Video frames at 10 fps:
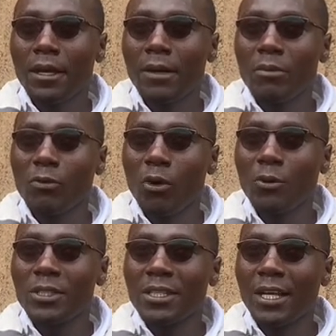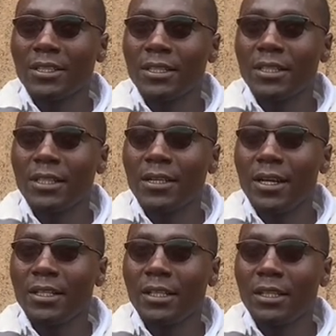before we start,
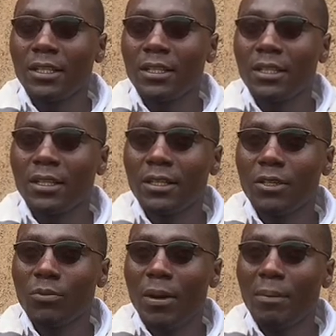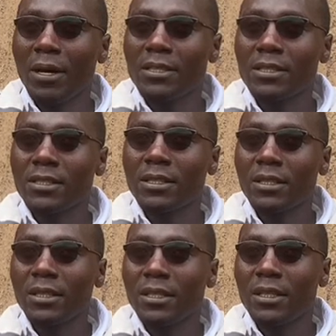kindly, new members,
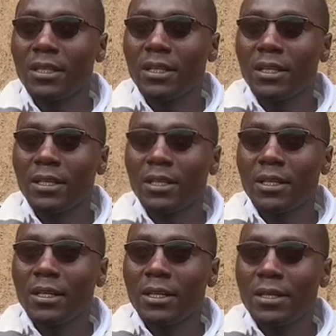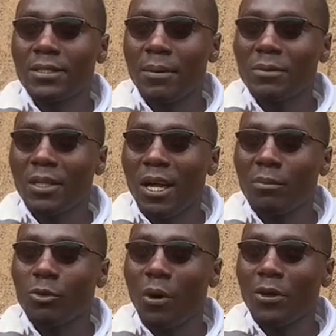
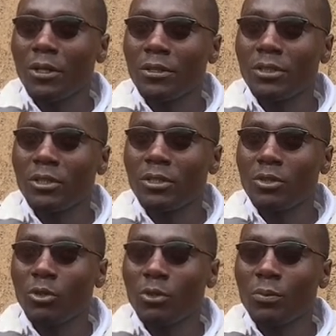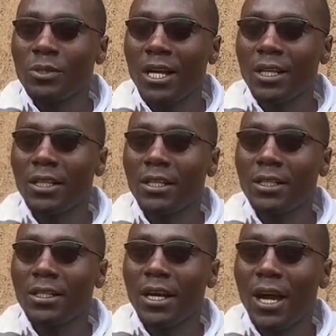subscribe to our YouTube
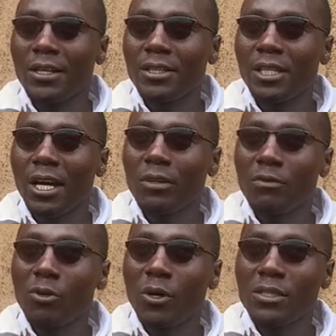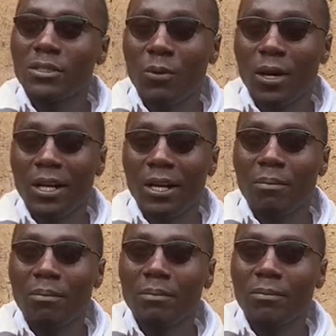channel. And returning viewers,
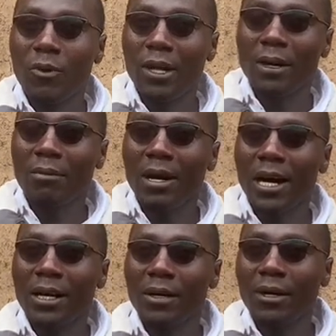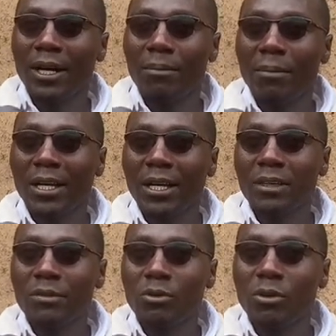welcome back, welcome
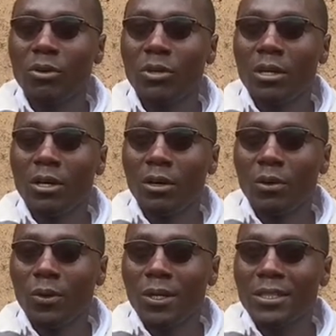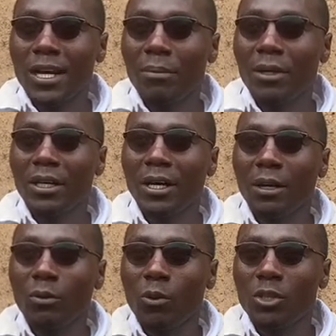again for always coming
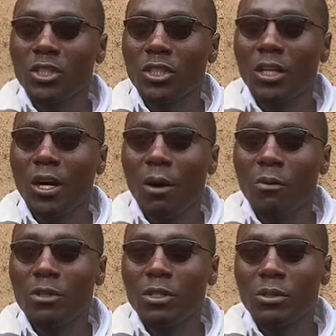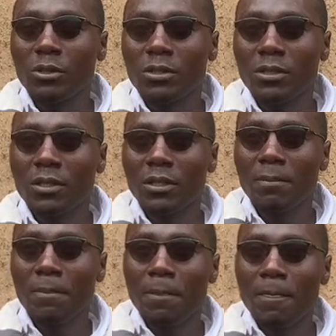and watching our videos.
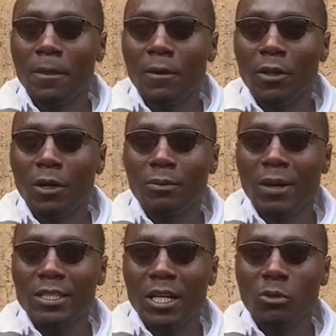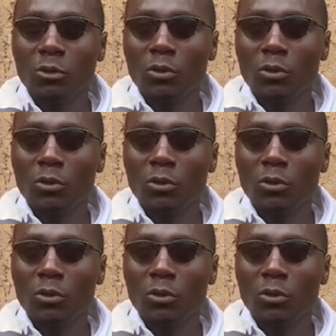Without much ado,